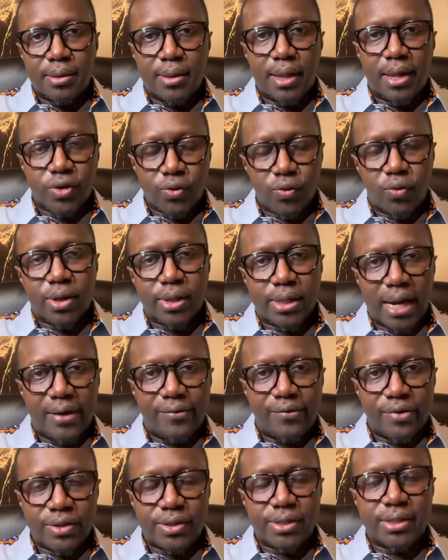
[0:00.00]
That's where
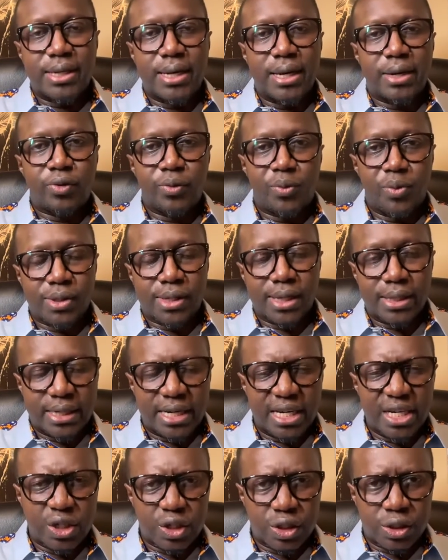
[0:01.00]
diversity and
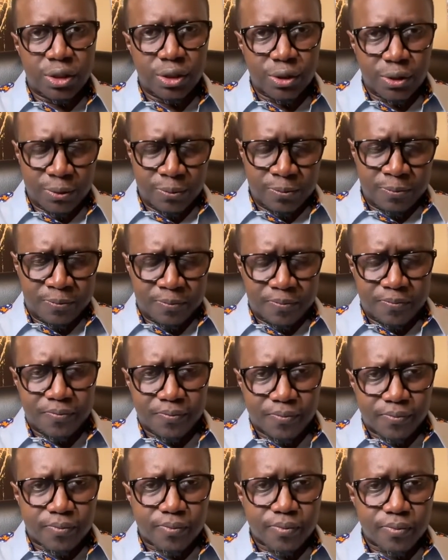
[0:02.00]
representation
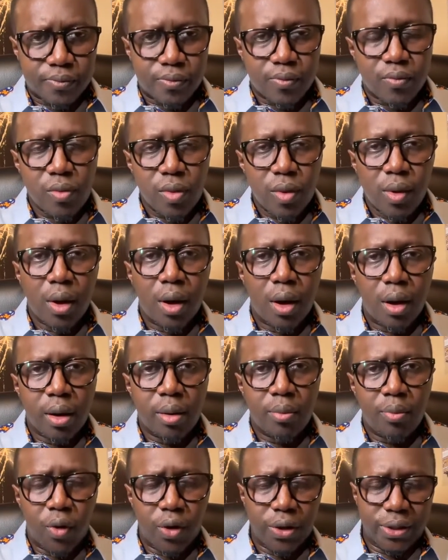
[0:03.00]
are
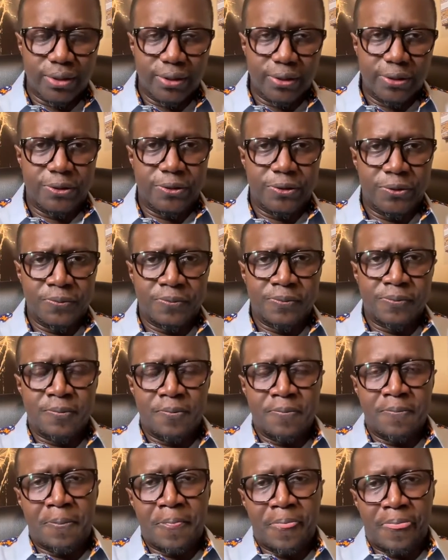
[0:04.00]
important.
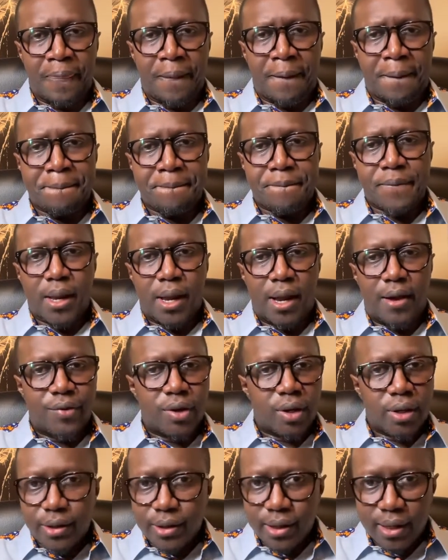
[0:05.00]
I have
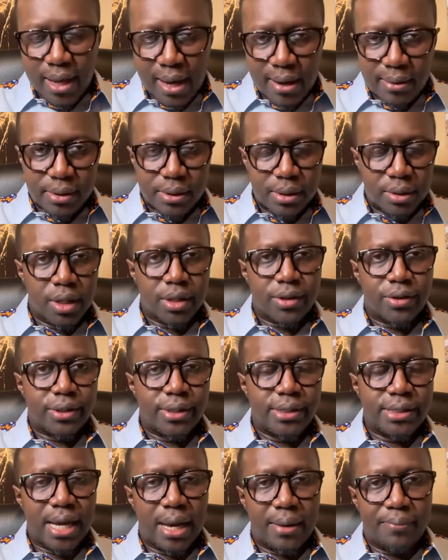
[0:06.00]
another
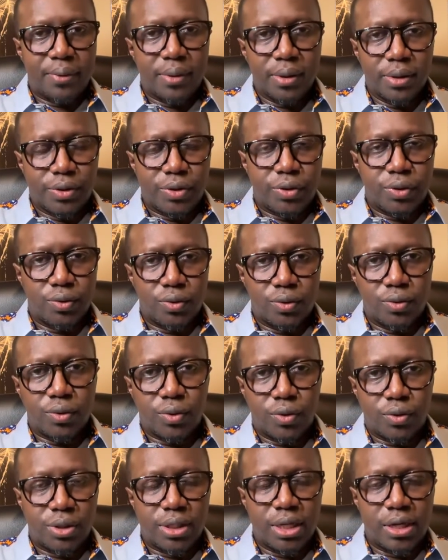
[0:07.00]
example to
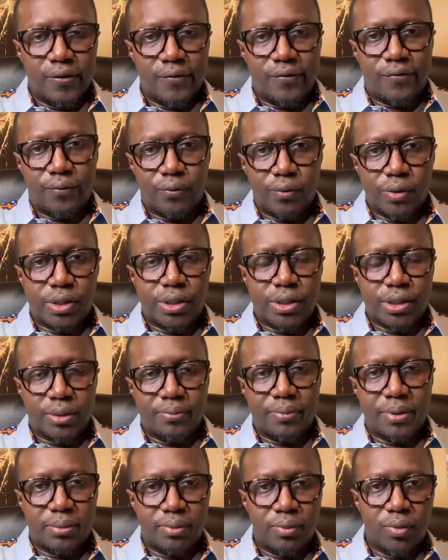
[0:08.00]
give, which is
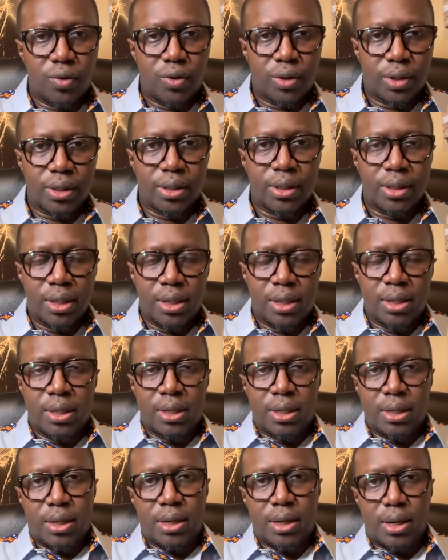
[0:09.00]
a bit more
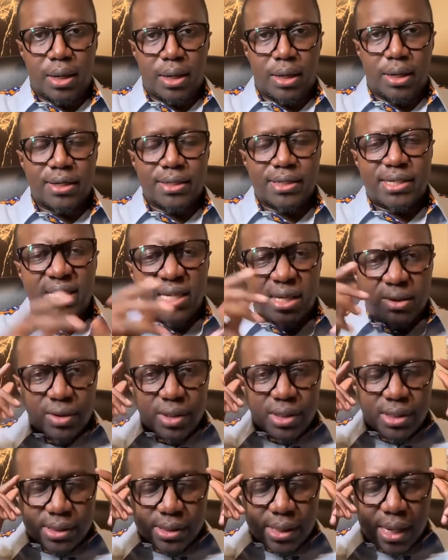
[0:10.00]

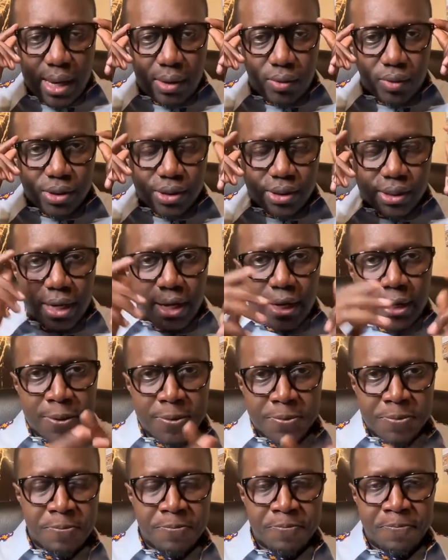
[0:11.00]
serious, I would say,